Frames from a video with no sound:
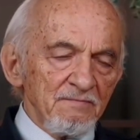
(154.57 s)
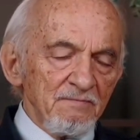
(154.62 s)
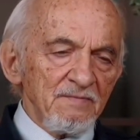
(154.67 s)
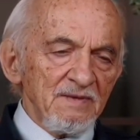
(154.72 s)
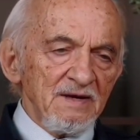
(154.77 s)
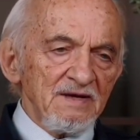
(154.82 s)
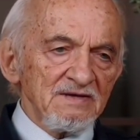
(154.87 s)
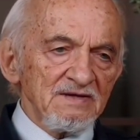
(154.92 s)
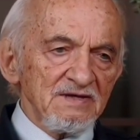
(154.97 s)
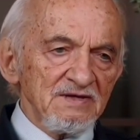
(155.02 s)

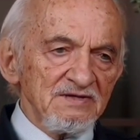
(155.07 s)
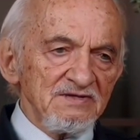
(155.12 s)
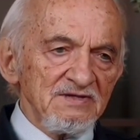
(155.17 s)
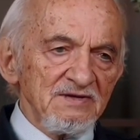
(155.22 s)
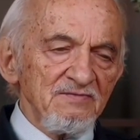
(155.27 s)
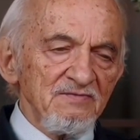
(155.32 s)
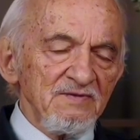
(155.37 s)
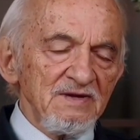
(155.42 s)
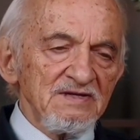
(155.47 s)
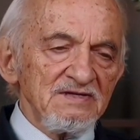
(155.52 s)
That is, the
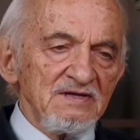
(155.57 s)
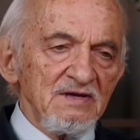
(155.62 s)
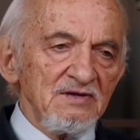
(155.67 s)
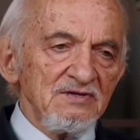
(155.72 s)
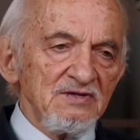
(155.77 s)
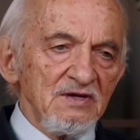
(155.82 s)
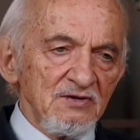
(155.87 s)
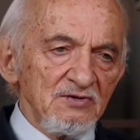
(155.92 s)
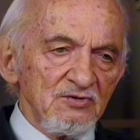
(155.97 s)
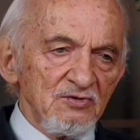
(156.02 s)

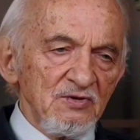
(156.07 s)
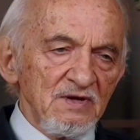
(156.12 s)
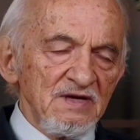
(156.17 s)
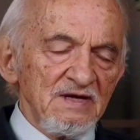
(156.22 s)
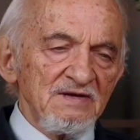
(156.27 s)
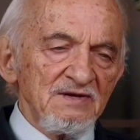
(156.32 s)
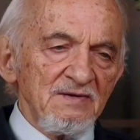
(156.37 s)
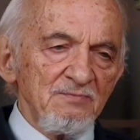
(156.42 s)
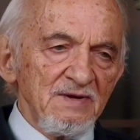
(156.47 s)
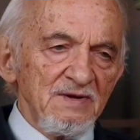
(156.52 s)
vessels are
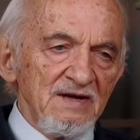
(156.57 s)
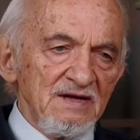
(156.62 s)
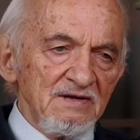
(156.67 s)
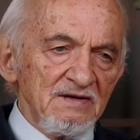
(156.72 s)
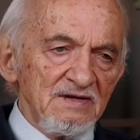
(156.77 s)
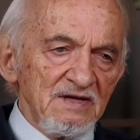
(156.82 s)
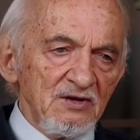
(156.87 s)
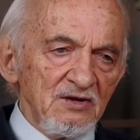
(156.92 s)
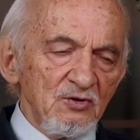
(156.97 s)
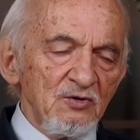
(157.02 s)
trained, meaning
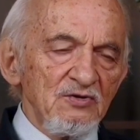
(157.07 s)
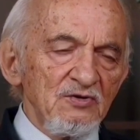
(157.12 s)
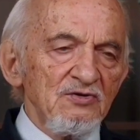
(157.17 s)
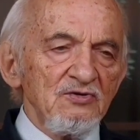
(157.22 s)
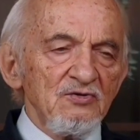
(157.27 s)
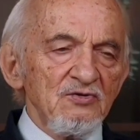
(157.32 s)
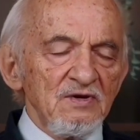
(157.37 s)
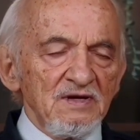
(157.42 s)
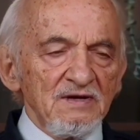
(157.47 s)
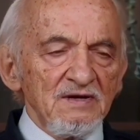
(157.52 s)
they
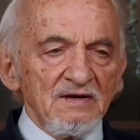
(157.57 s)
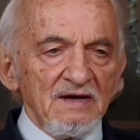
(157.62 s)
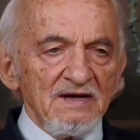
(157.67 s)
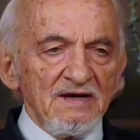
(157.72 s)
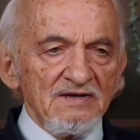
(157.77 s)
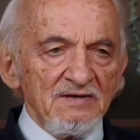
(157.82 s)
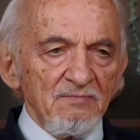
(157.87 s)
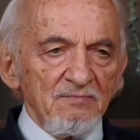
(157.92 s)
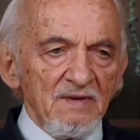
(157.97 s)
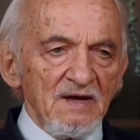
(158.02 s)
constrict,
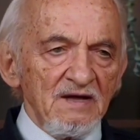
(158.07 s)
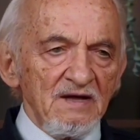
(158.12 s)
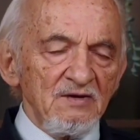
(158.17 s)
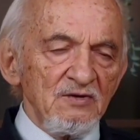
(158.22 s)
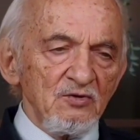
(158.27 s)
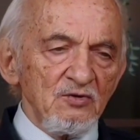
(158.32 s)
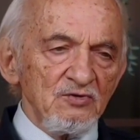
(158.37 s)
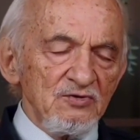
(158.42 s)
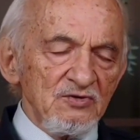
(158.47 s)
expand.